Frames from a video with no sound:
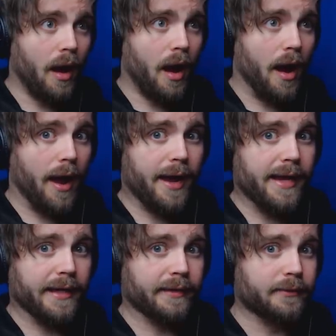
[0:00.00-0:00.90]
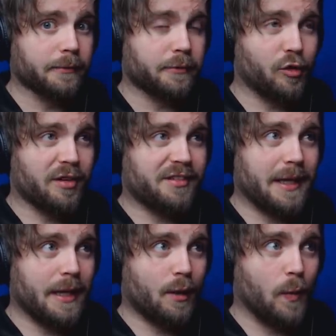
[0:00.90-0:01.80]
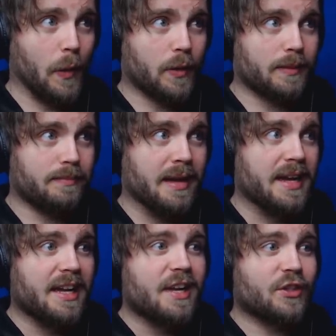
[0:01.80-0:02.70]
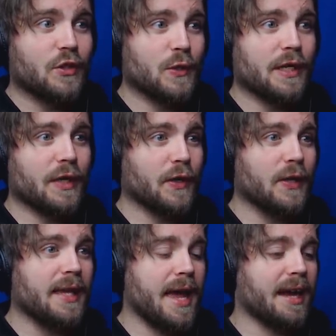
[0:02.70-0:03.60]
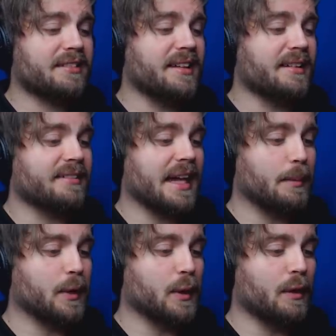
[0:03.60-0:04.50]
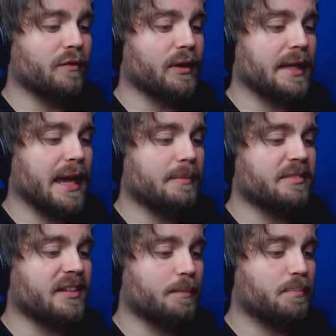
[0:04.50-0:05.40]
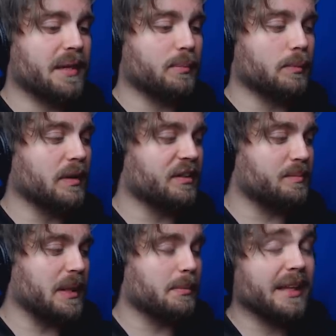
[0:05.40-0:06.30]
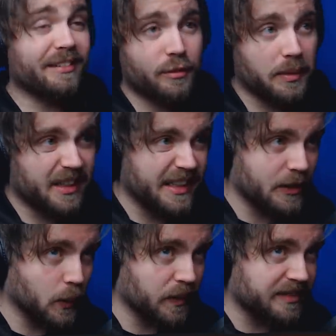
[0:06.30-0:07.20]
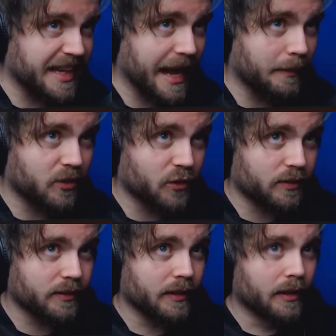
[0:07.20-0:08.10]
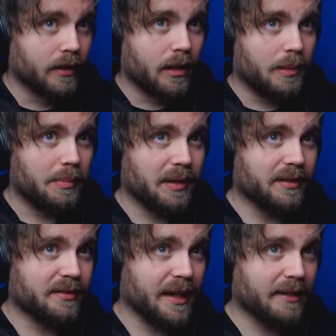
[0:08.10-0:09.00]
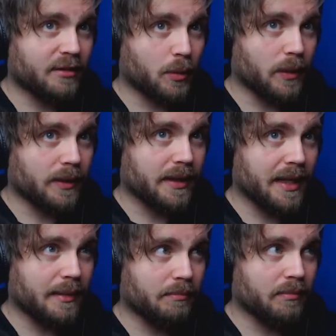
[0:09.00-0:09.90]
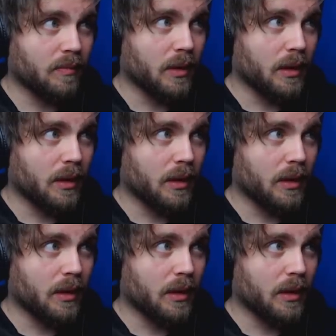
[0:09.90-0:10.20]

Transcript: Hi, Krusty here, welcome to the early access demo of the game some people, most people, everybody calls Captured, because that is what the game